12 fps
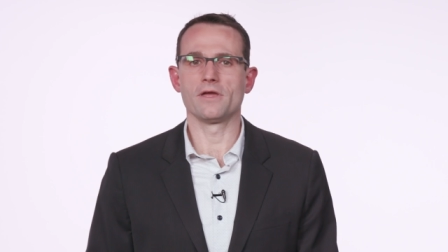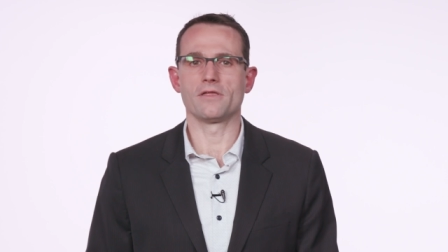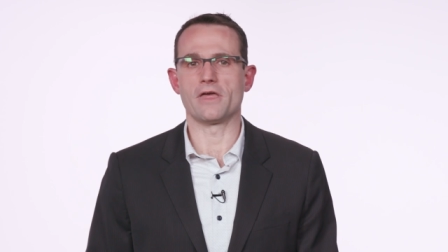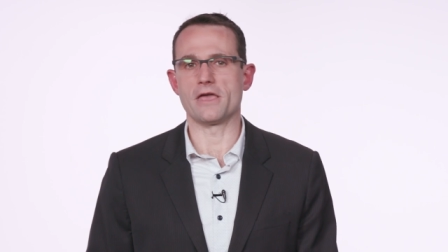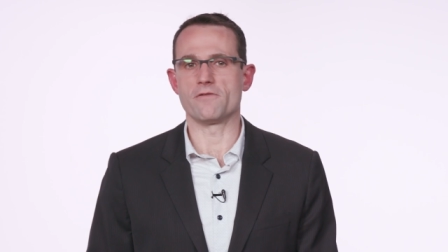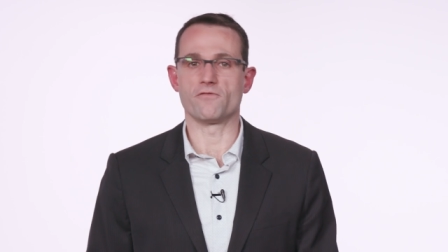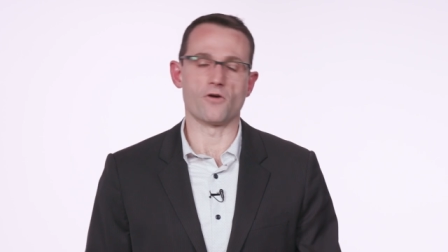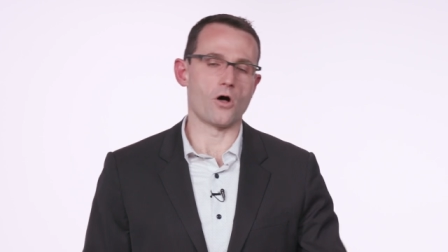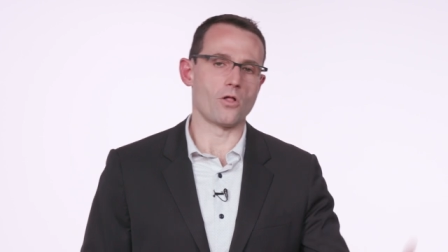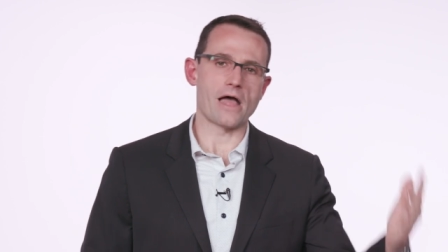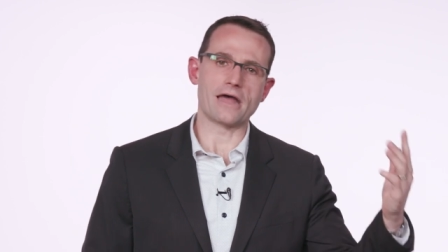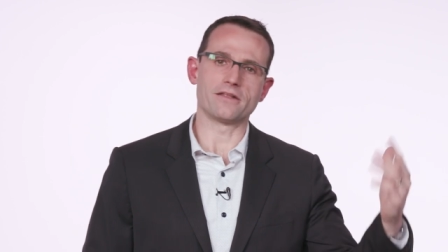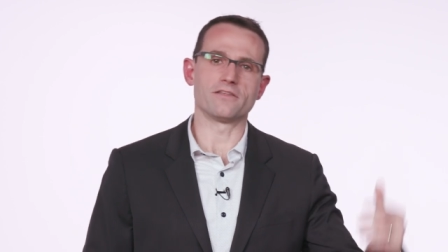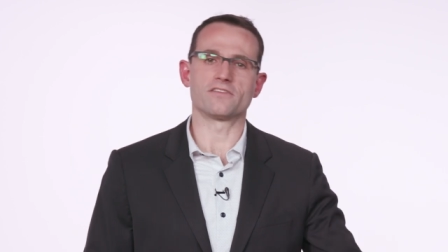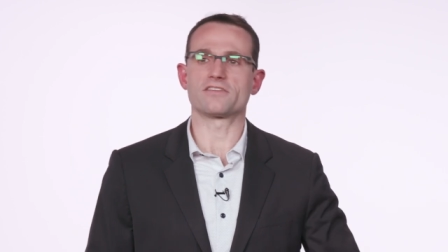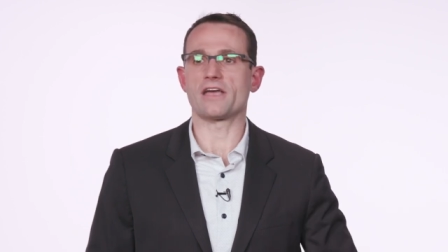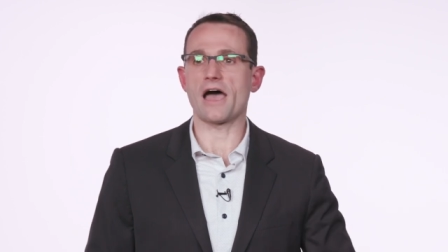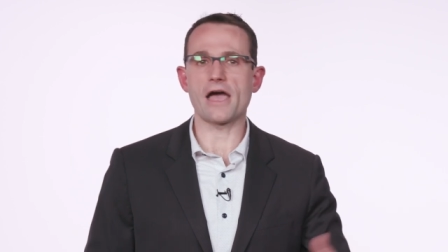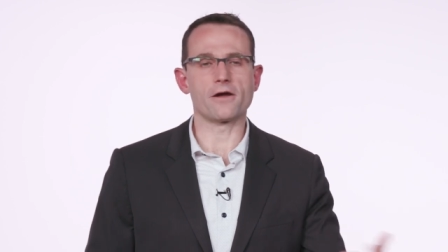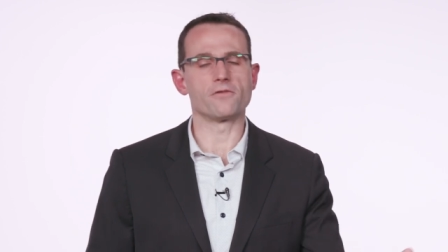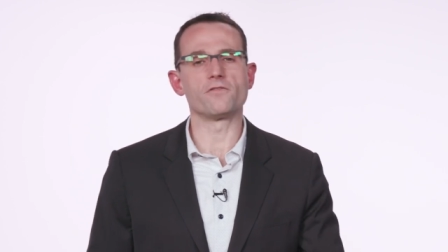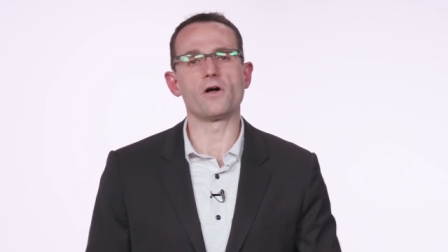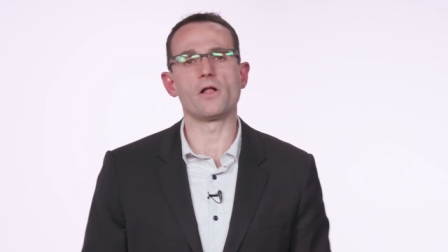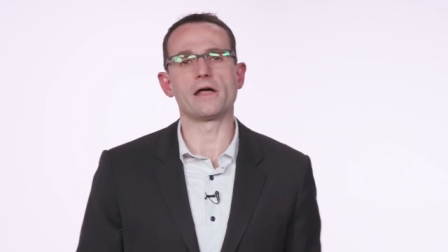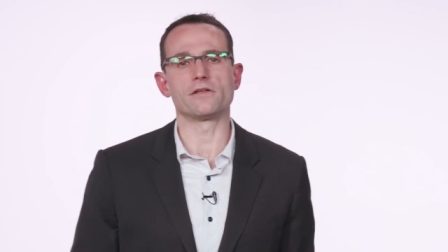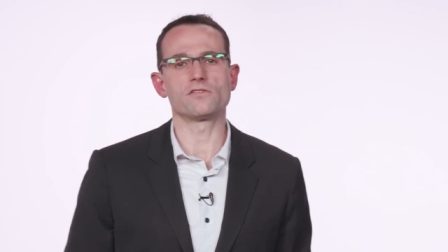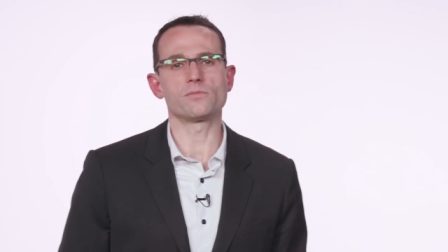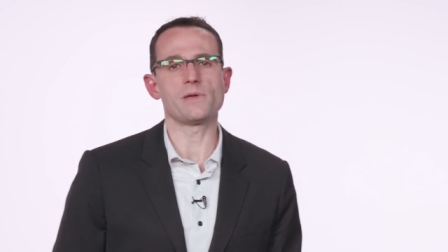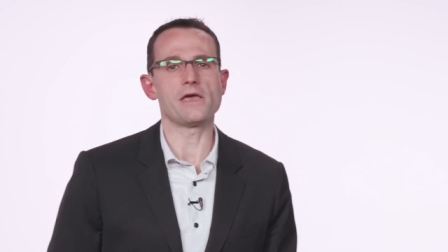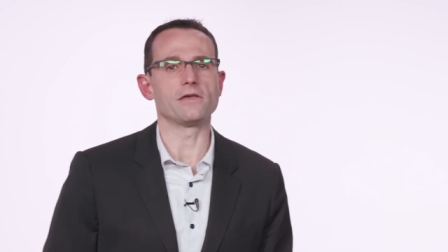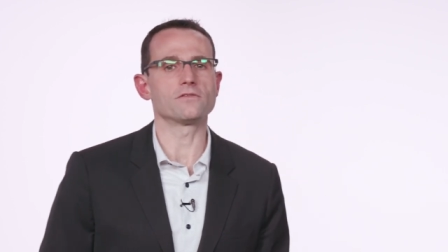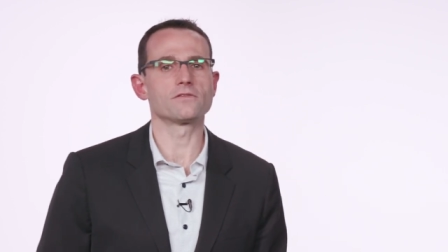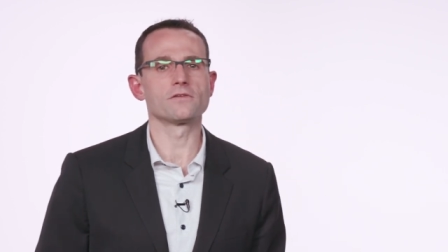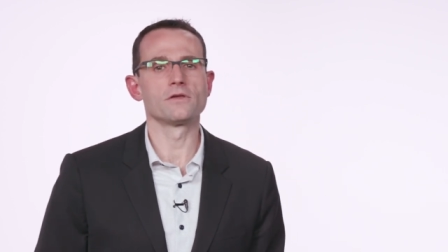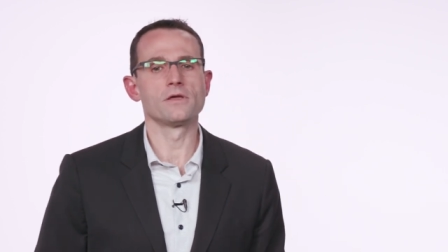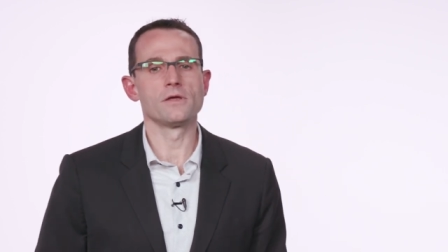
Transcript: they fall out of the sky or fall out of space.